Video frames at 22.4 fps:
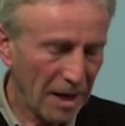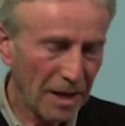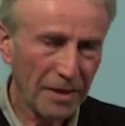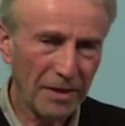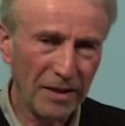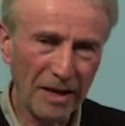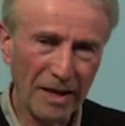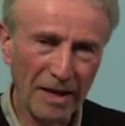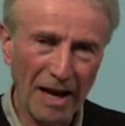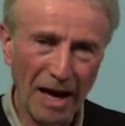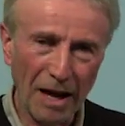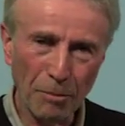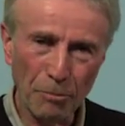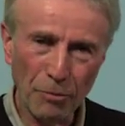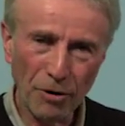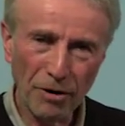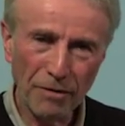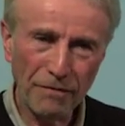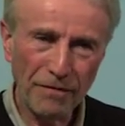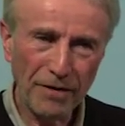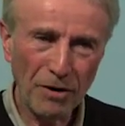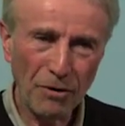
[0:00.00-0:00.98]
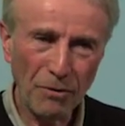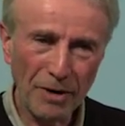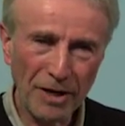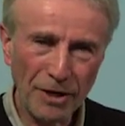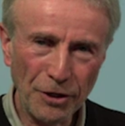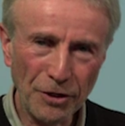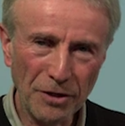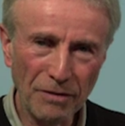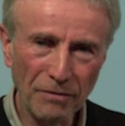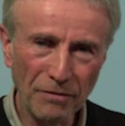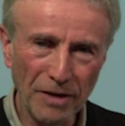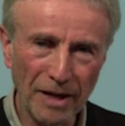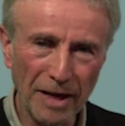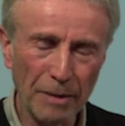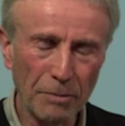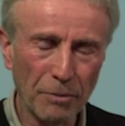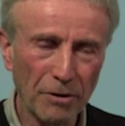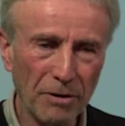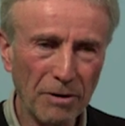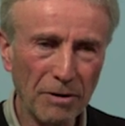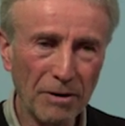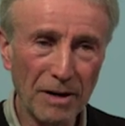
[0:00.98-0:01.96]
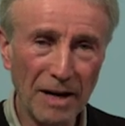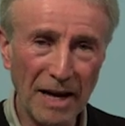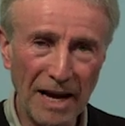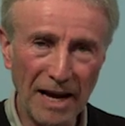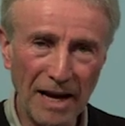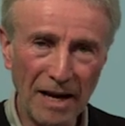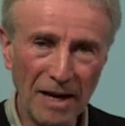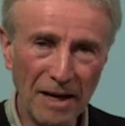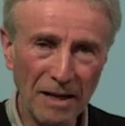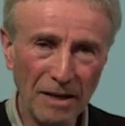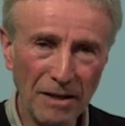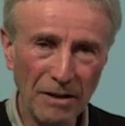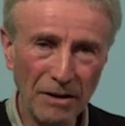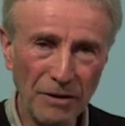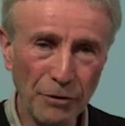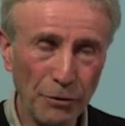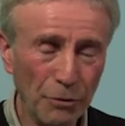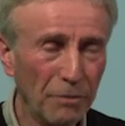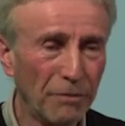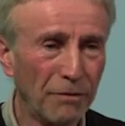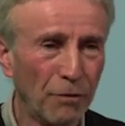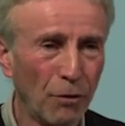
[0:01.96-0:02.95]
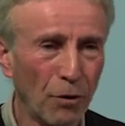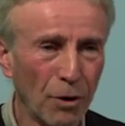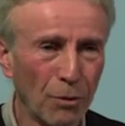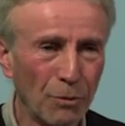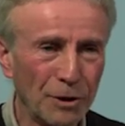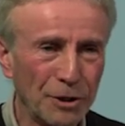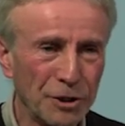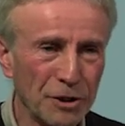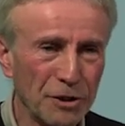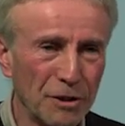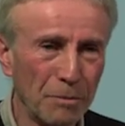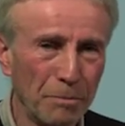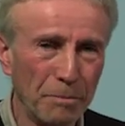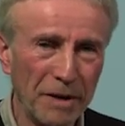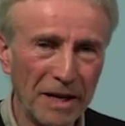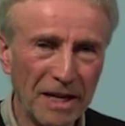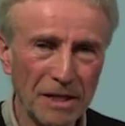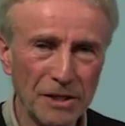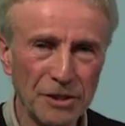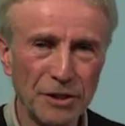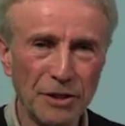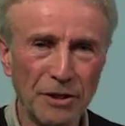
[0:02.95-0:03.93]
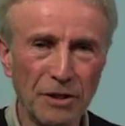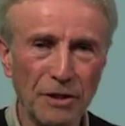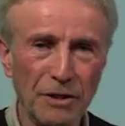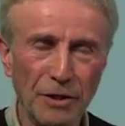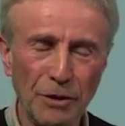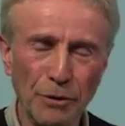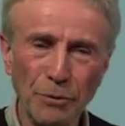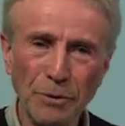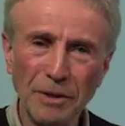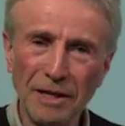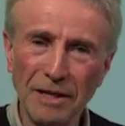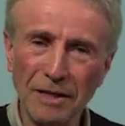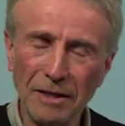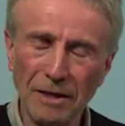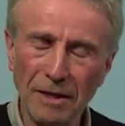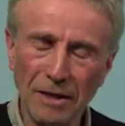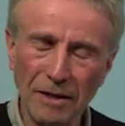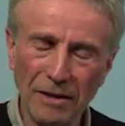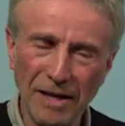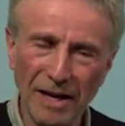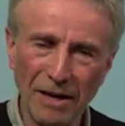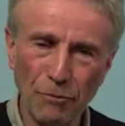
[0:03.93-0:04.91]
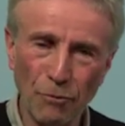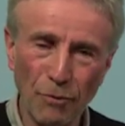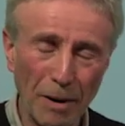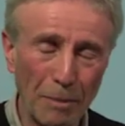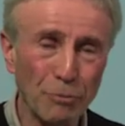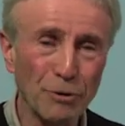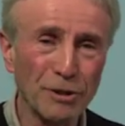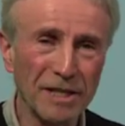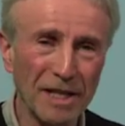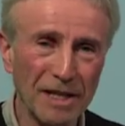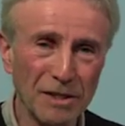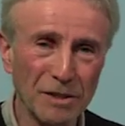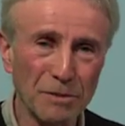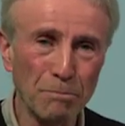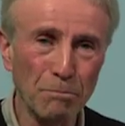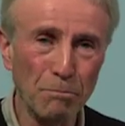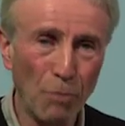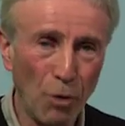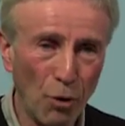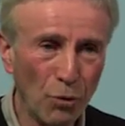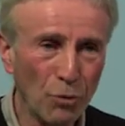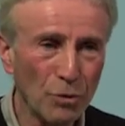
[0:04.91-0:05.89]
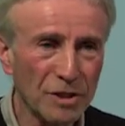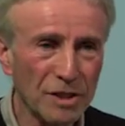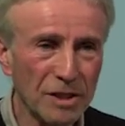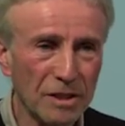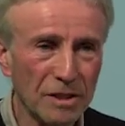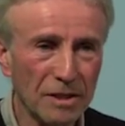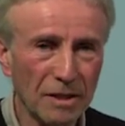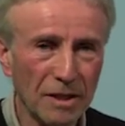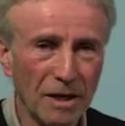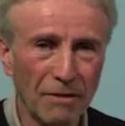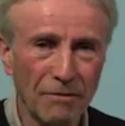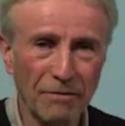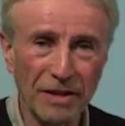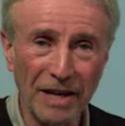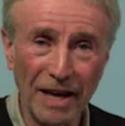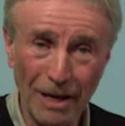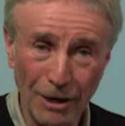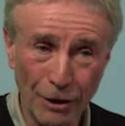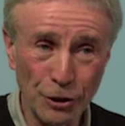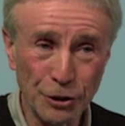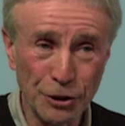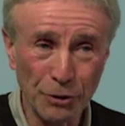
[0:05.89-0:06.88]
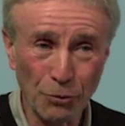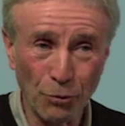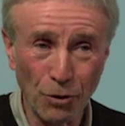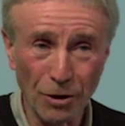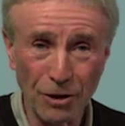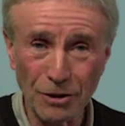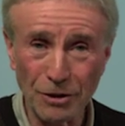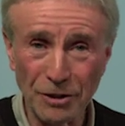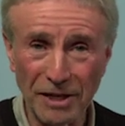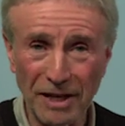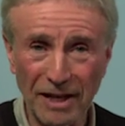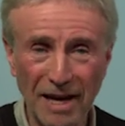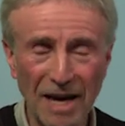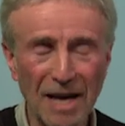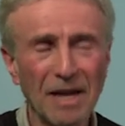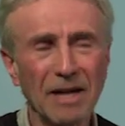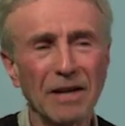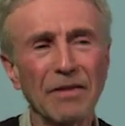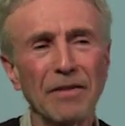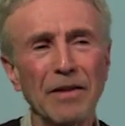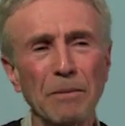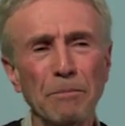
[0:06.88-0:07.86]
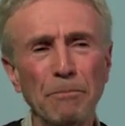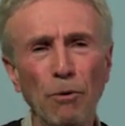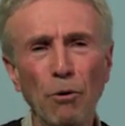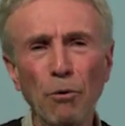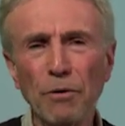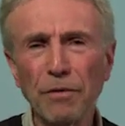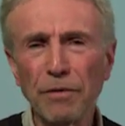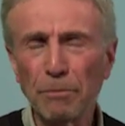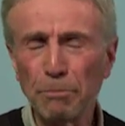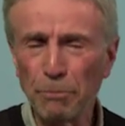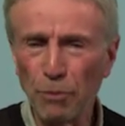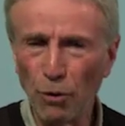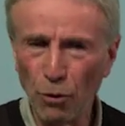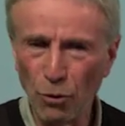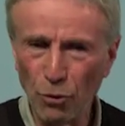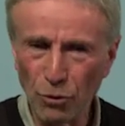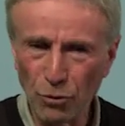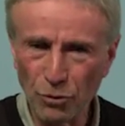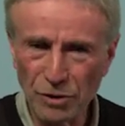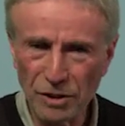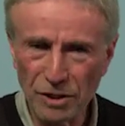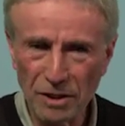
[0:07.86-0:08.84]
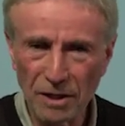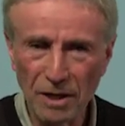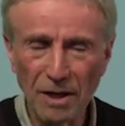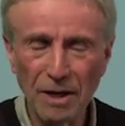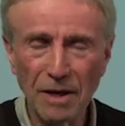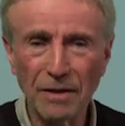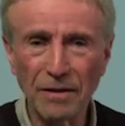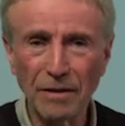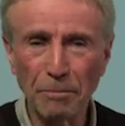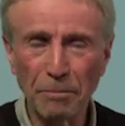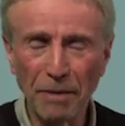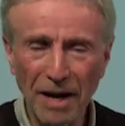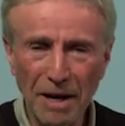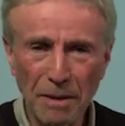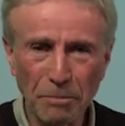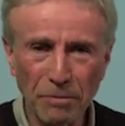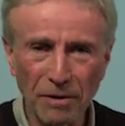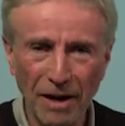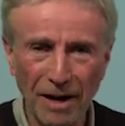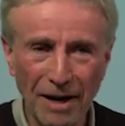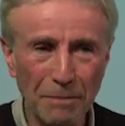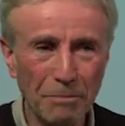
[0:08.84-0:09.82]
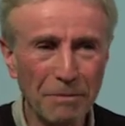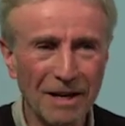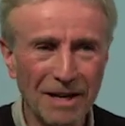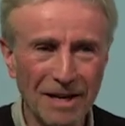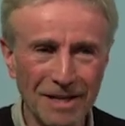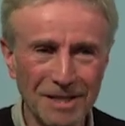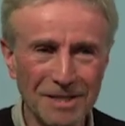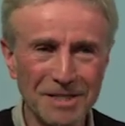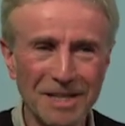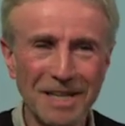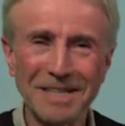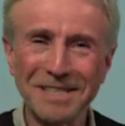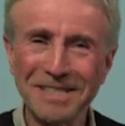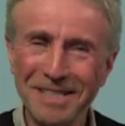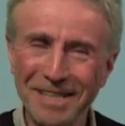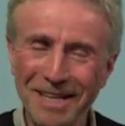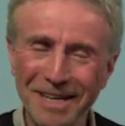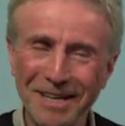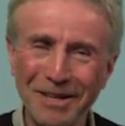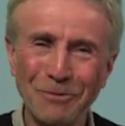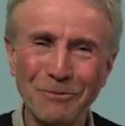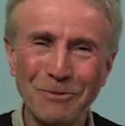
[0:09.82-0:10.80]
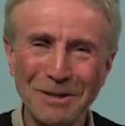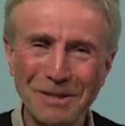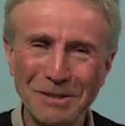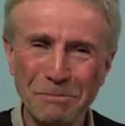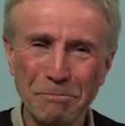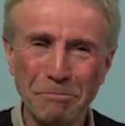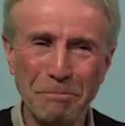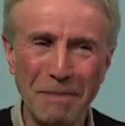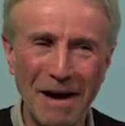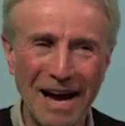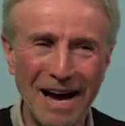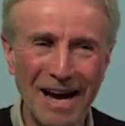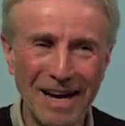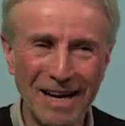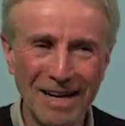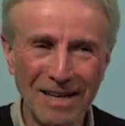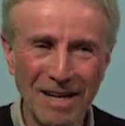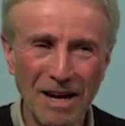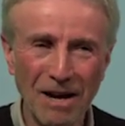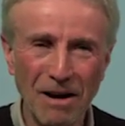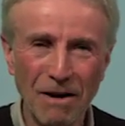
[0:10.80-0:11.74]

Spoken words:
The Alberta Federation of Labour and Unifor, which is the biggest union that represents most of the energy workers in Canada, they both opposed the pipeline because they said it was bad